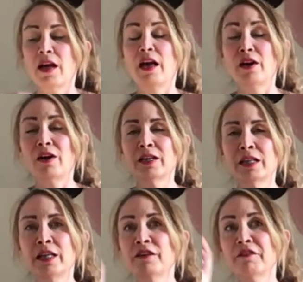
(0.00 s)
And
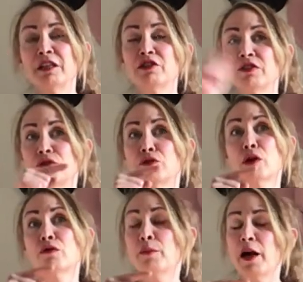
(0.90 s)
oddly enough, I just
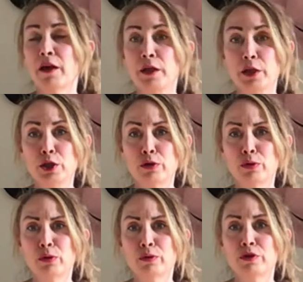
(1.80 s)
drove by the
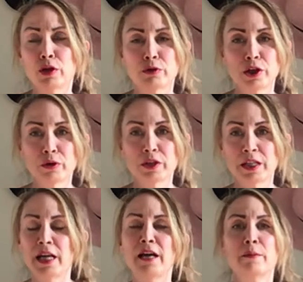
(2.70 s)
new dojo
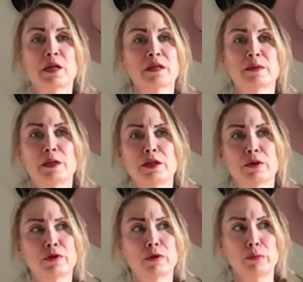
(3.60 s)
today because my
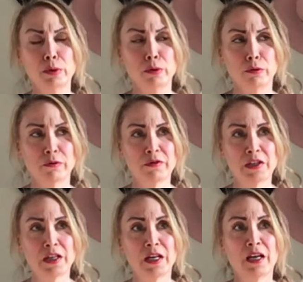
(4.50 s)
dojo moved.
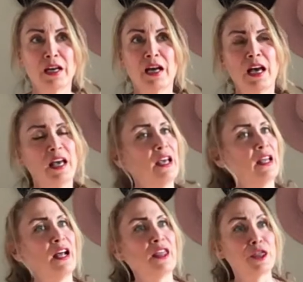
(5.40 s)

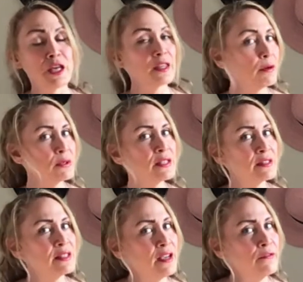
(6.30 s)
And I think that
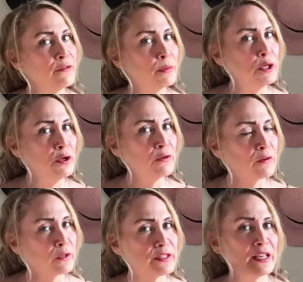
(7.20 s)
was a sign from the
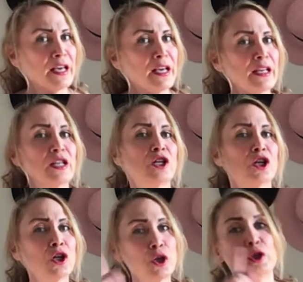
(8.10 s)
universe saying,
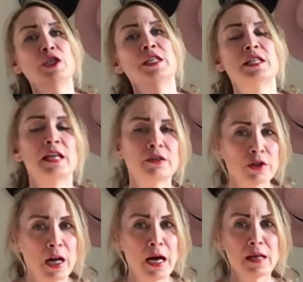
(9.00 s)
girl, you need to get
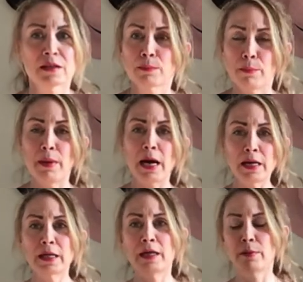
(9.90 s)
your ass
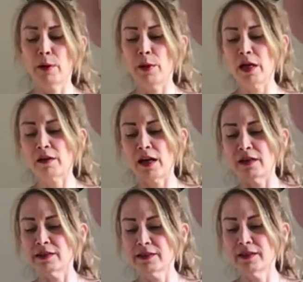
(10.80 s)
back in MMA
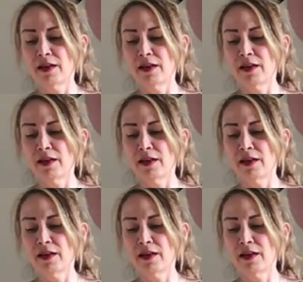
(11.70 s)
class.